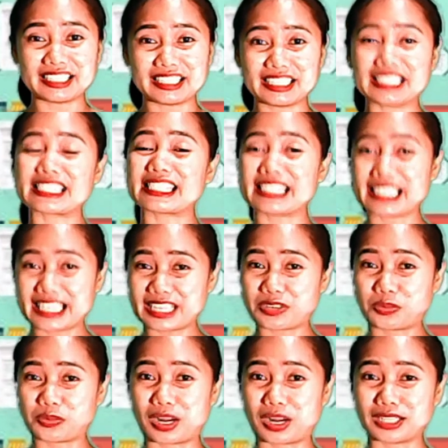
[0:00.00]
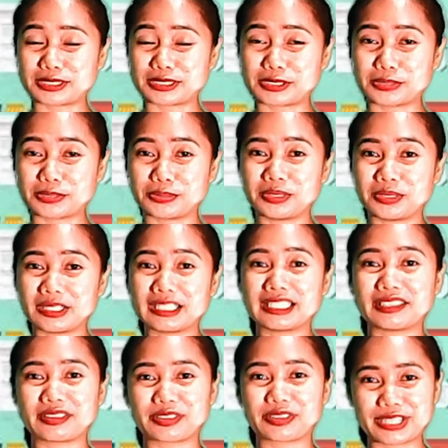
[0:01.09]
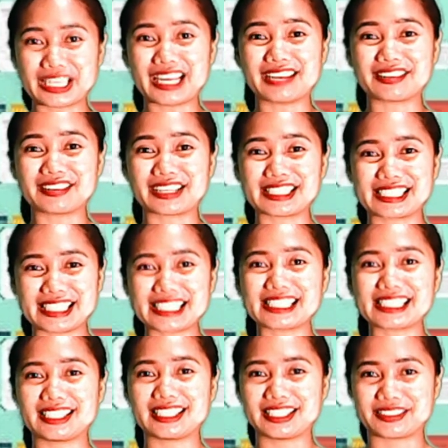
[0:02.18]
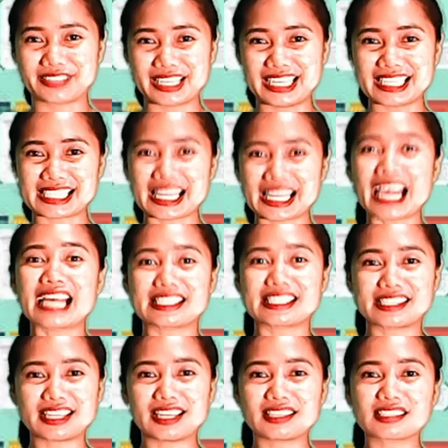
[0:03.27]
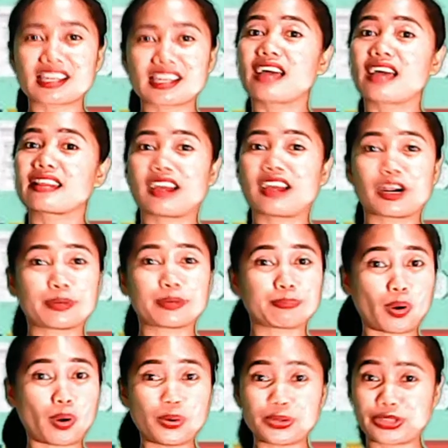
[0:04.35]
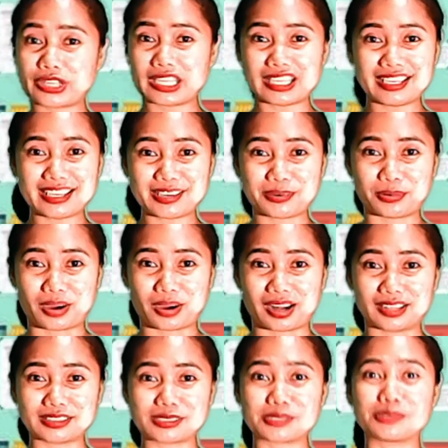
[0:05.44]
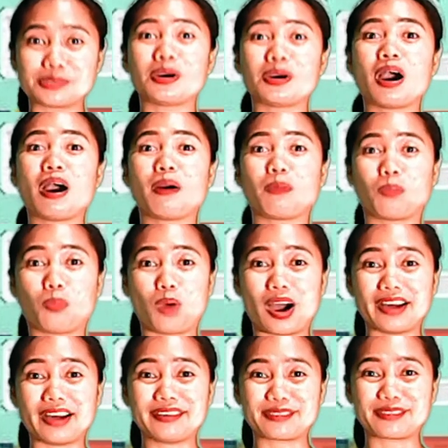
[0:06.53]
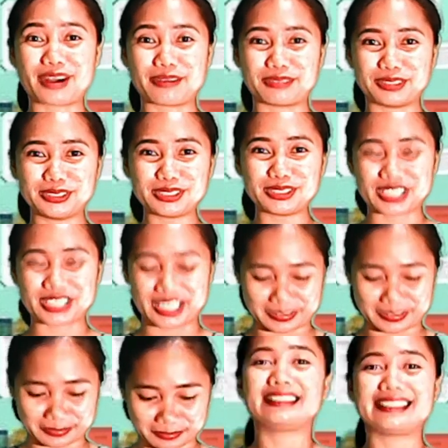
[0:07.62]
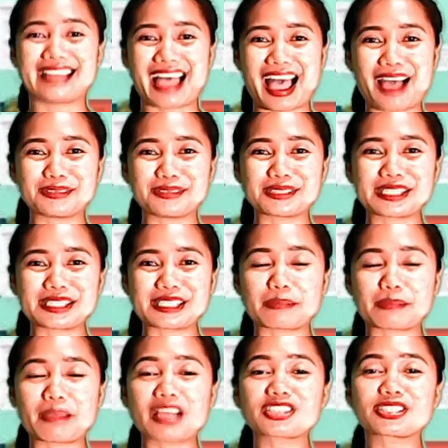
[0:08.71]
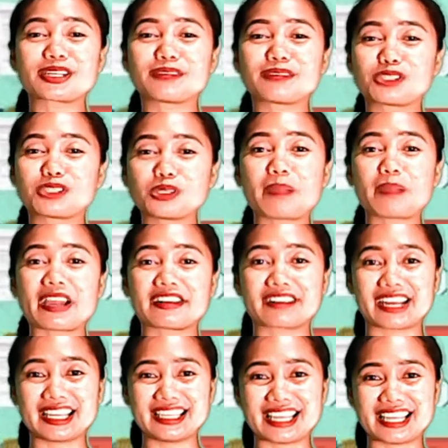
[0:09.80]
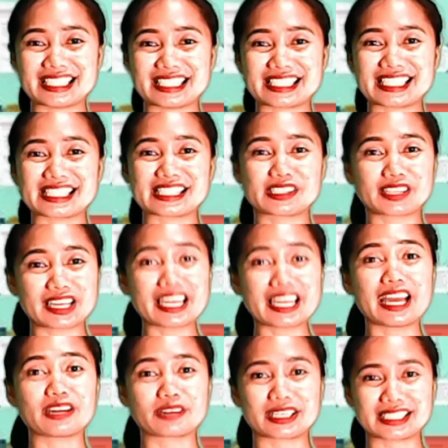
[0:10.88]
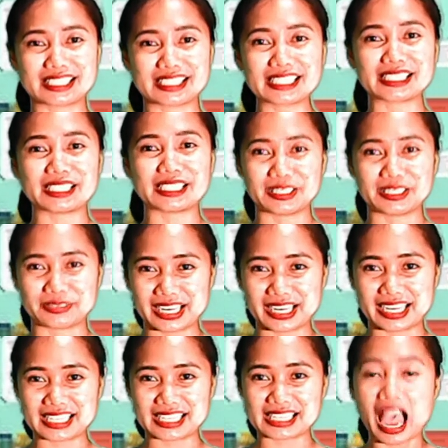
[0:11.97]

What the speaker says: is equal to 360 degrees since they are both equal to 1 revolution. Now, since the measure of 2 pi radians is 360 degrees,